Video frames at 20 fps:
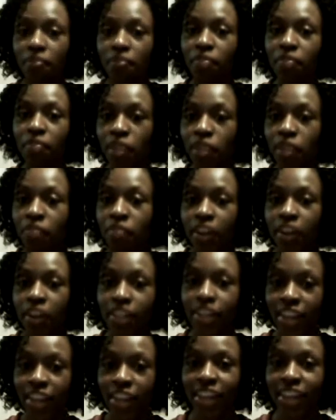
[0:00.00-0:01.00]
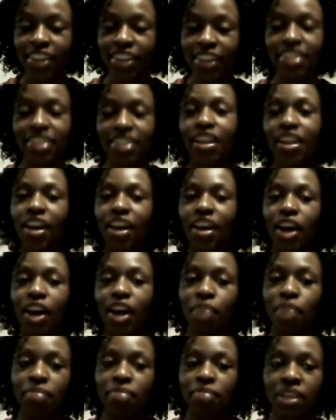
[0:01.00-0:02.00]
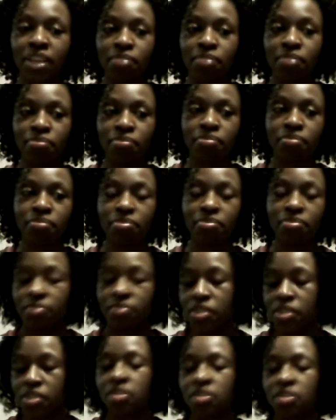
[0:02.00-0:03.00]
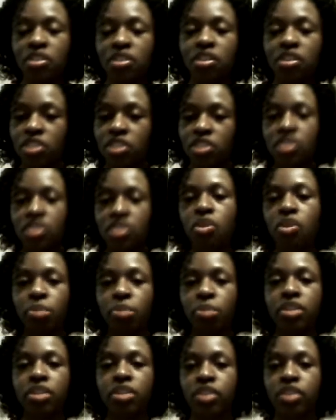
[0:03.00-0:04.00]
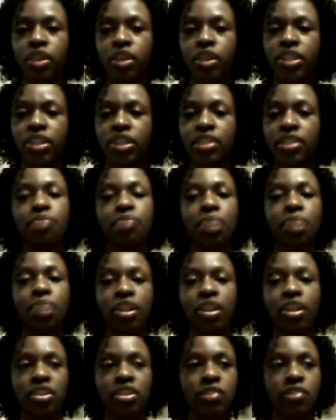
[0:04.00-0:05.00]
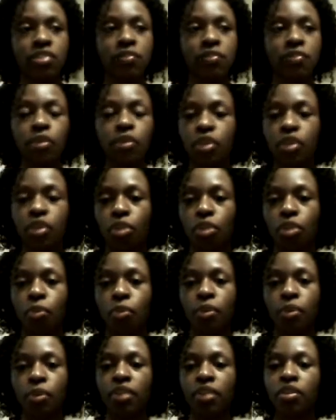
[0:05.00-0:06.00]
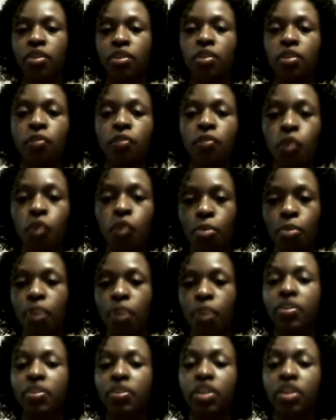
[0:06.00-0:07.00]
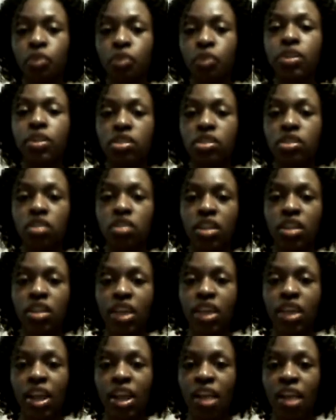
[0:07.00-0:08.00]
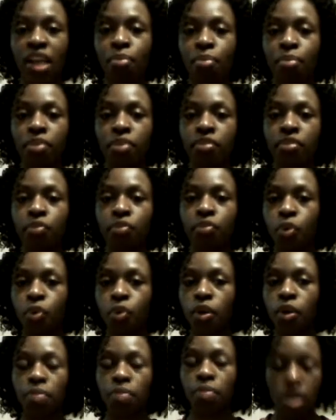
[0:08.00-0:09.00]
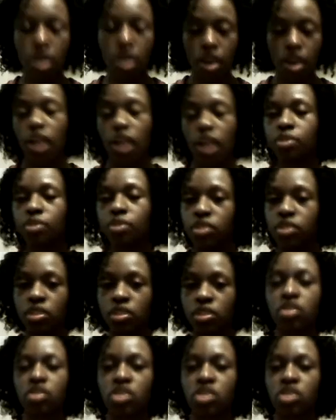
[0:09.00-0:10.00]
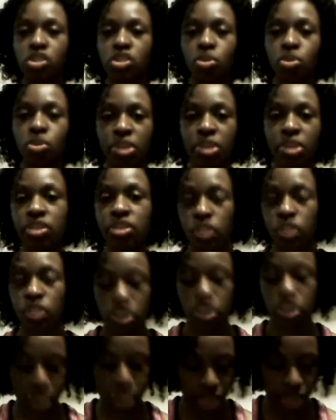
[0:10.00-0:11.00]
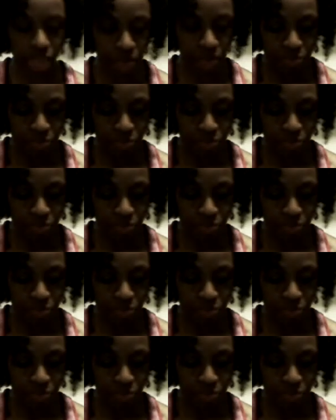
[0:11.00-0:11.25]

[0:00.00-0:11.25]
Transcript: you know, very light. And so, you know, just don't be discouraged that, man, they're just floating through it, you know, form perfect. They're doing it so that they can have perfect form. You know, so just don't be discouraged by that.